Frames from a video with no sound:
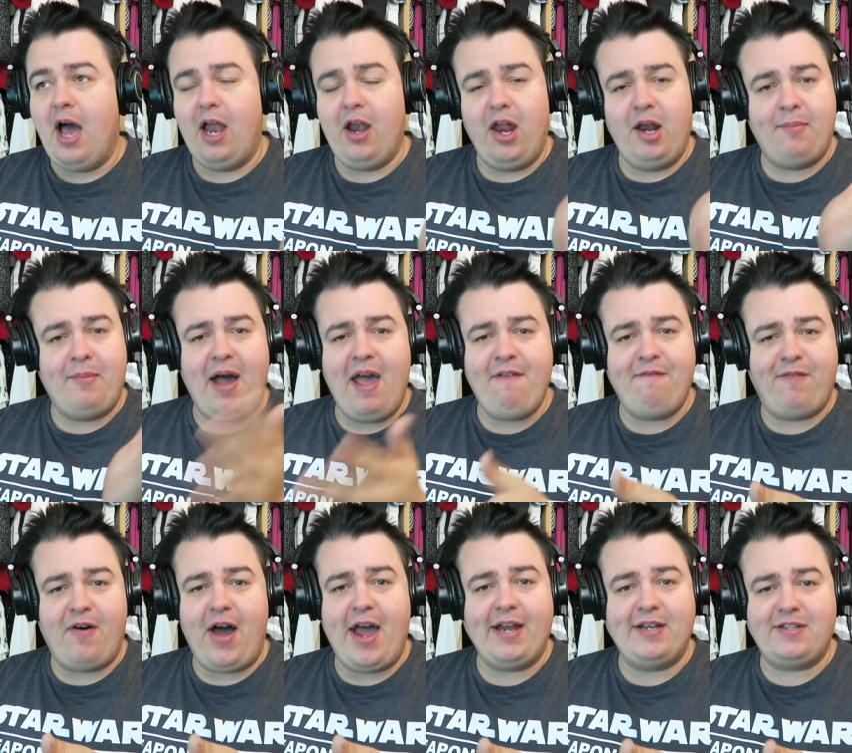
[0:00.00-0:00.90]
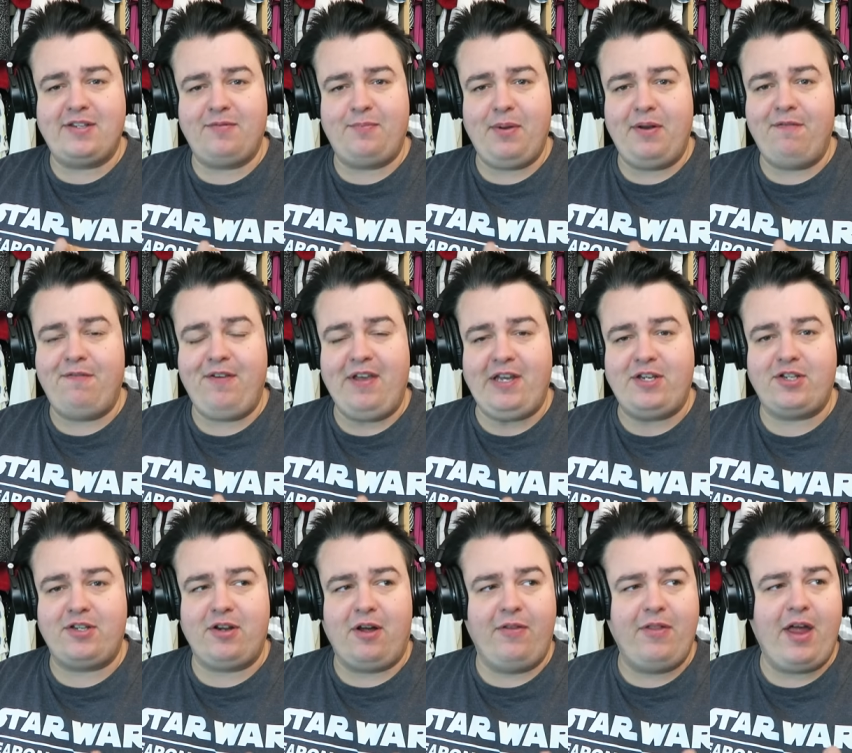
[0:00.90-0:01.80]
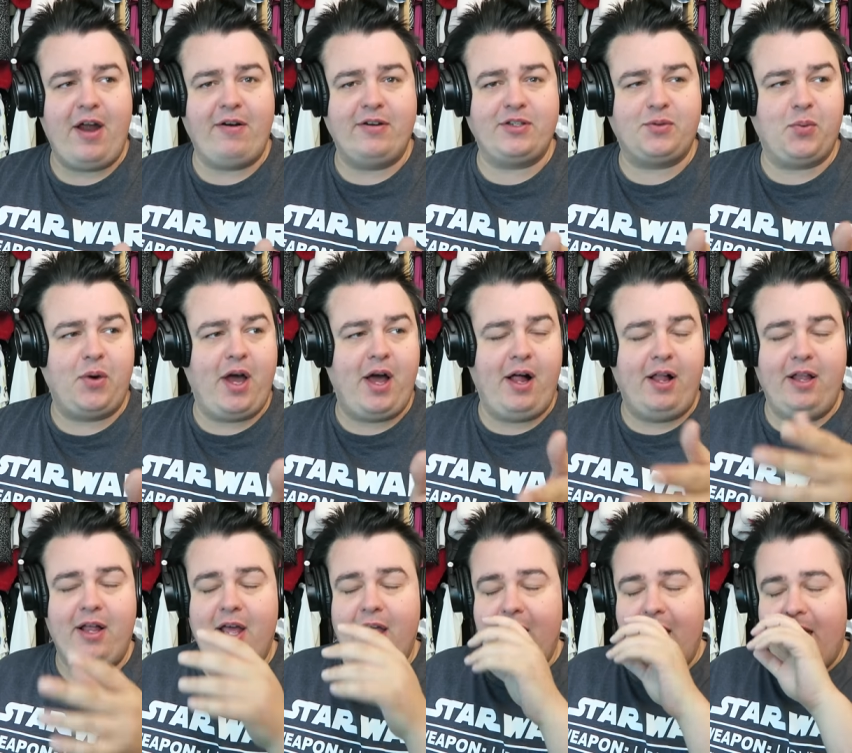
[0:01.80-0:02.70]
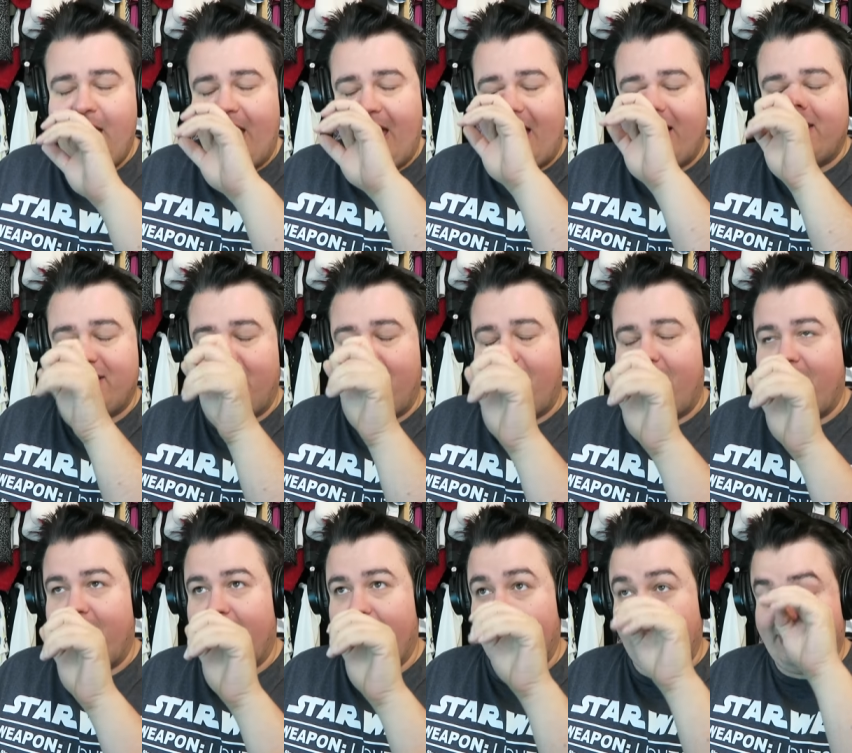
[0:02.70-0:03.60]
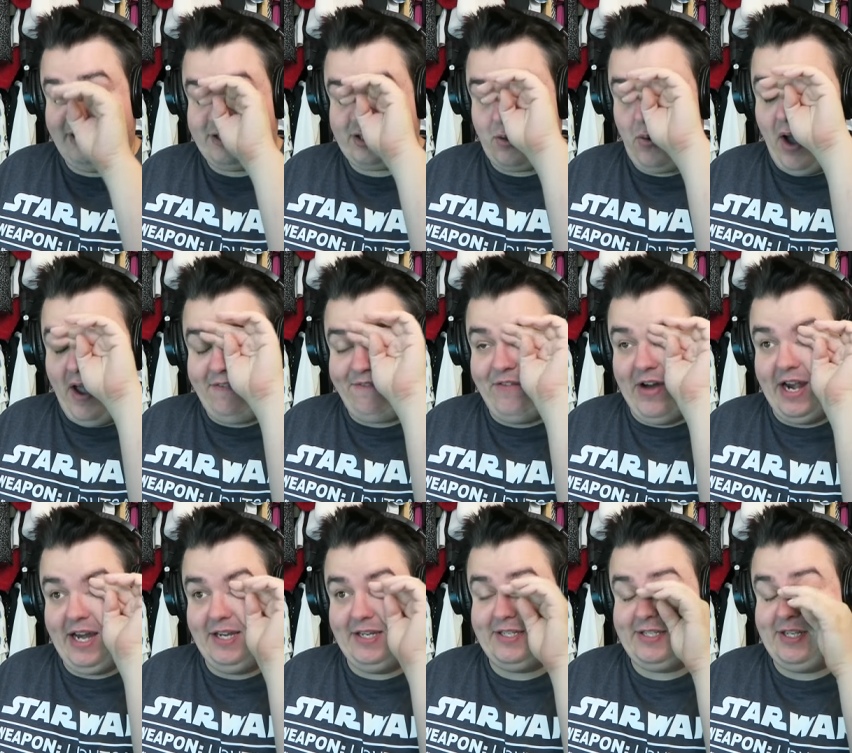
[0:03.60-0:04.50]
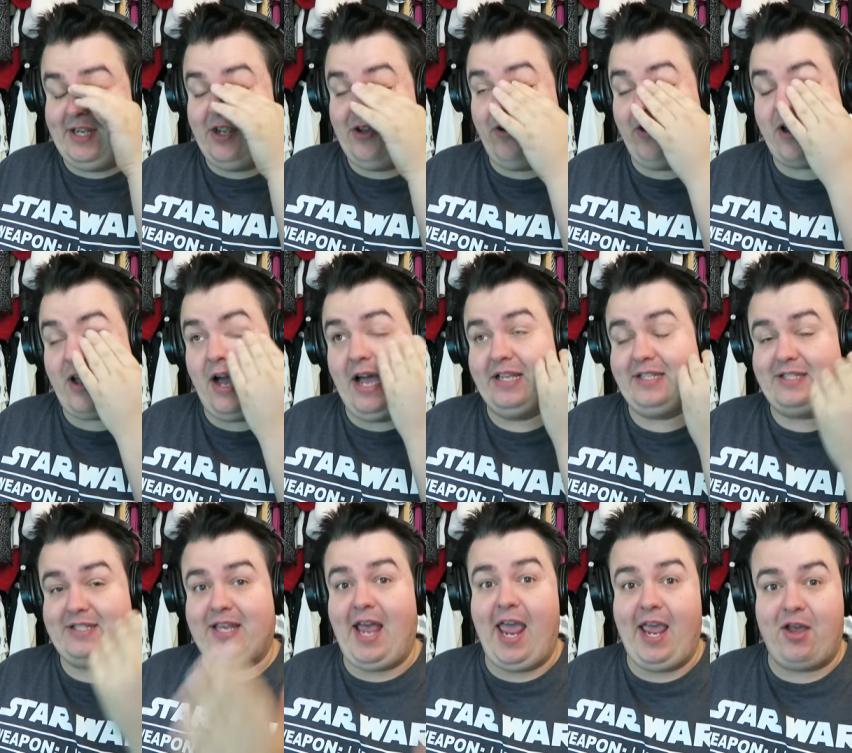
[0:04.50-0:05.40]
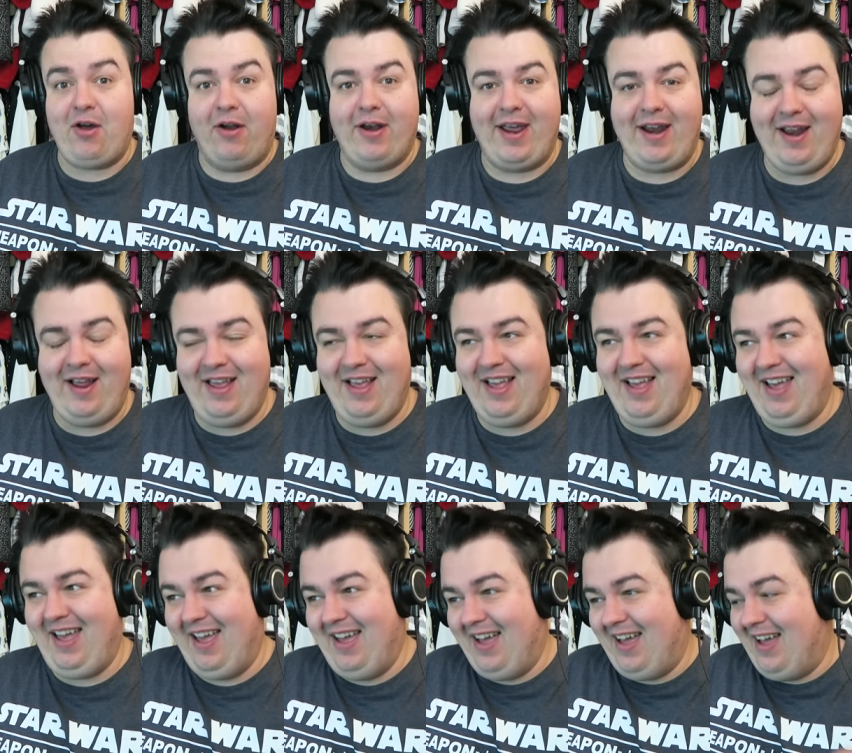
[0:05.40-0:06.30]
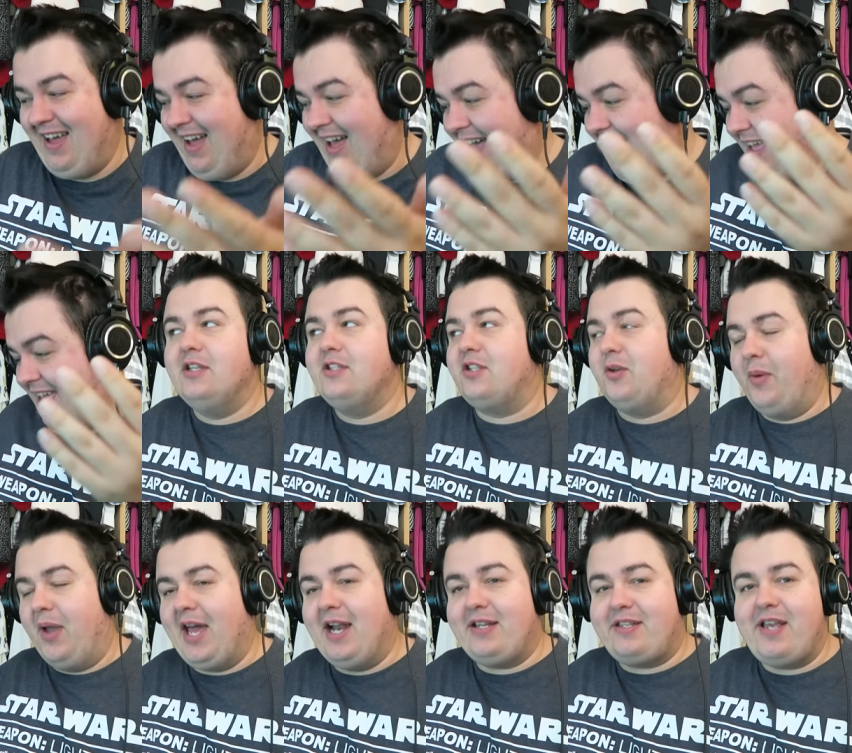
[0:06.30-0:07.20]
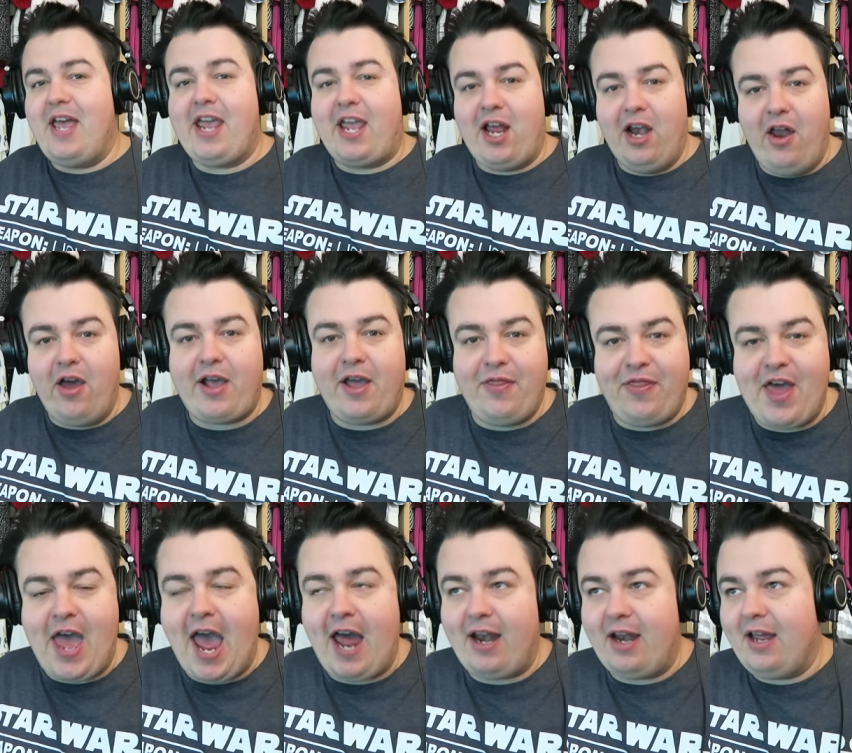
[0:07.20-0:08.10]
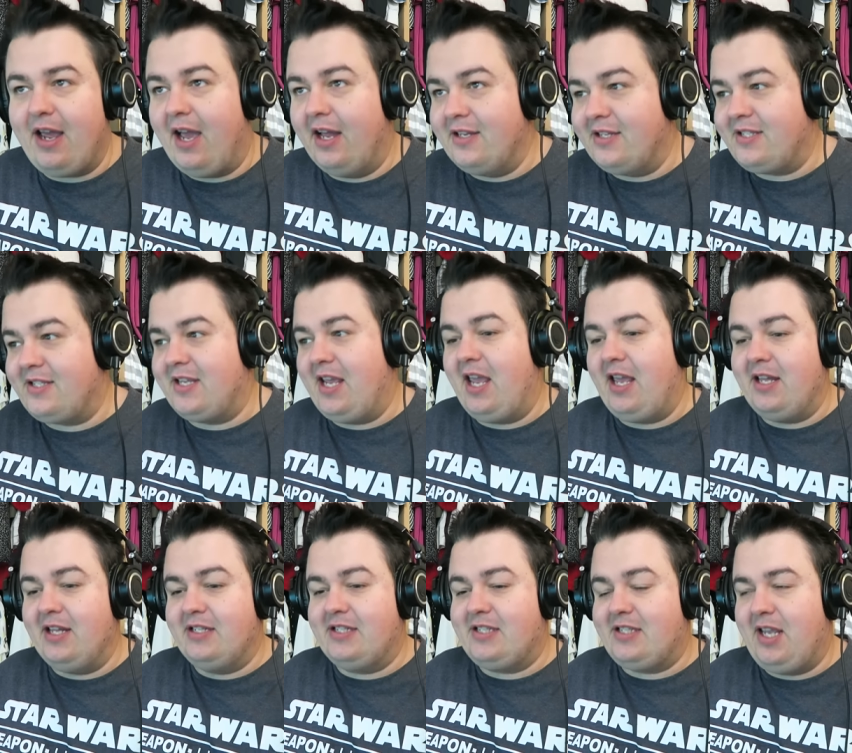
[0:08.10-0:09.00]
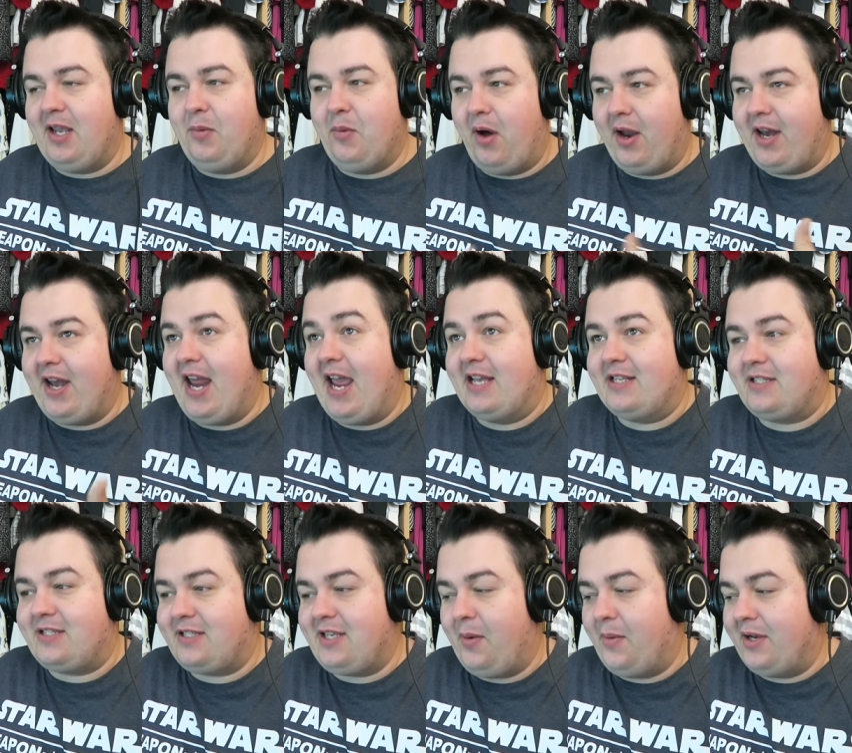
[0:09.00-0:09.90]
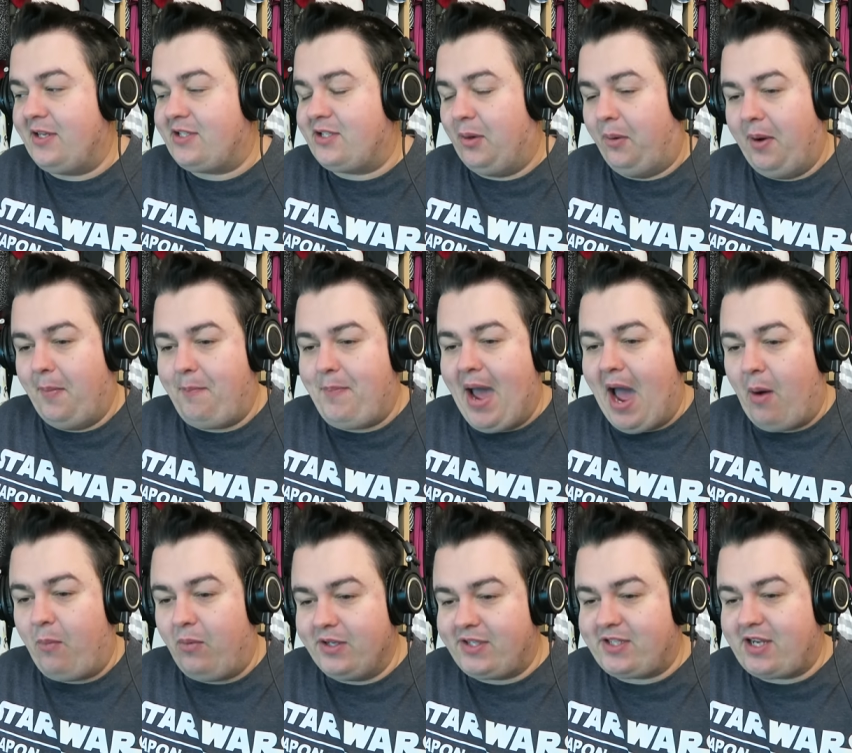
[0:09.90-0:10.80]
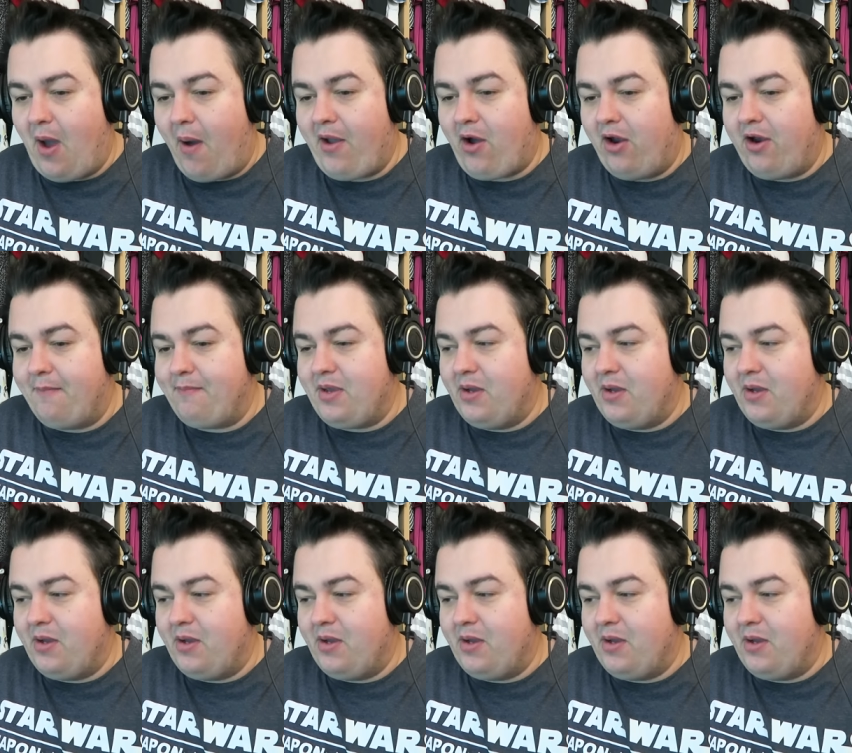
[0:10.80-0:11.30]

a lot of my vines have been featured on there as well, and uh, it, it's quite funny to see your guys' take on it. So we're going to take a look at that and see and see what it is, see what it's all about. What's going on in